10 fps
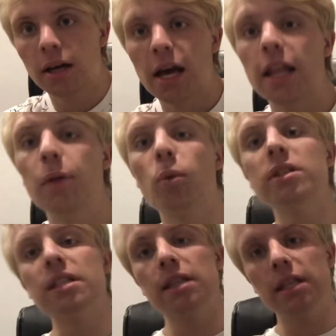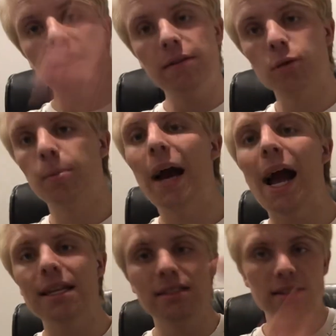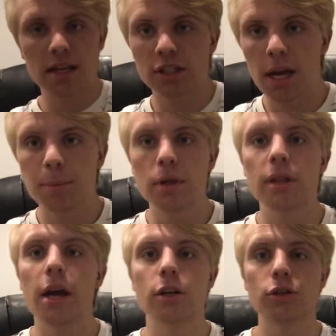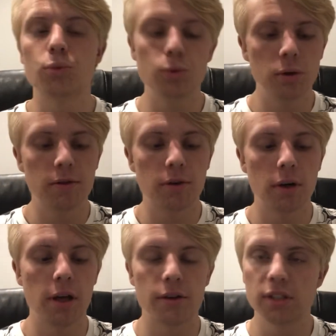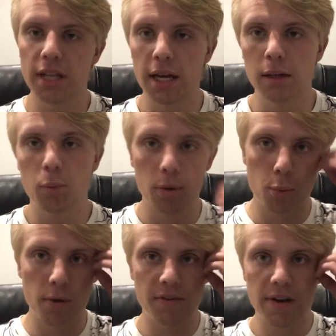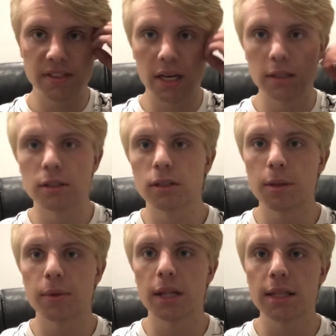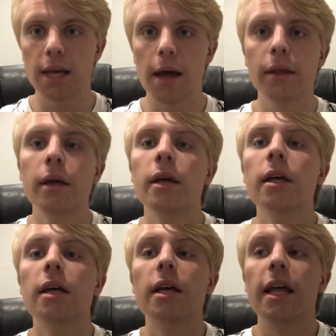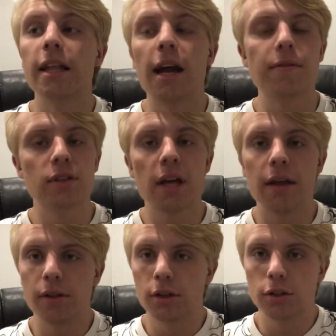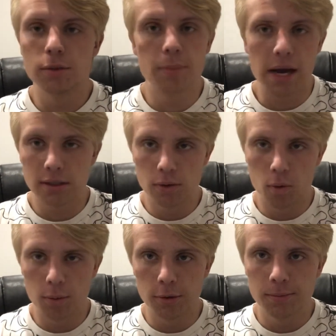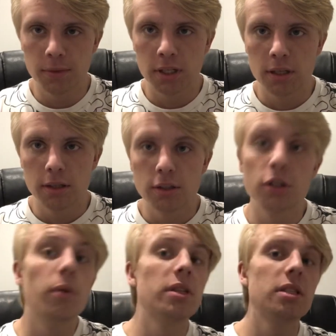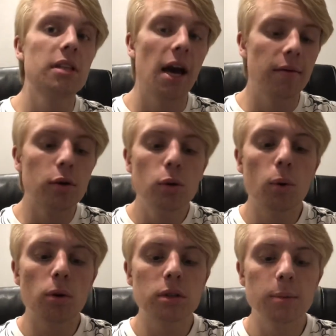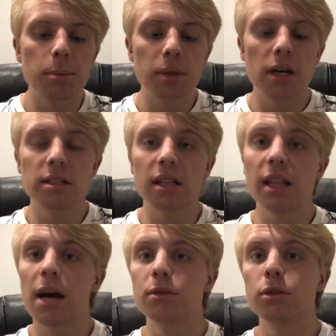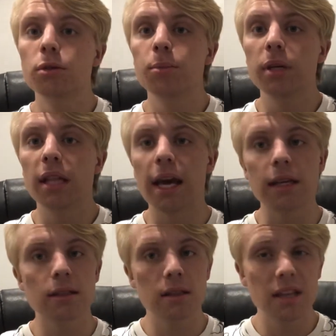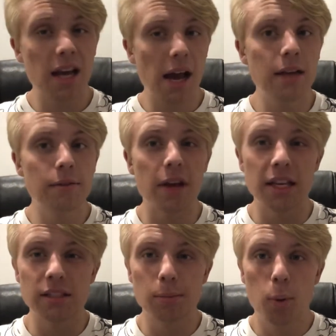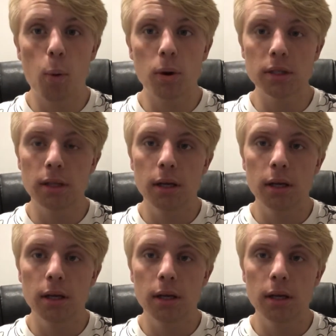And then once it leaves or passes that champion, they're just rooted for another second, 1.5 seconds or something like that. And then after that, they're just back to normal. So this is kind of a cool ultimate because it allows you to be like kind of a support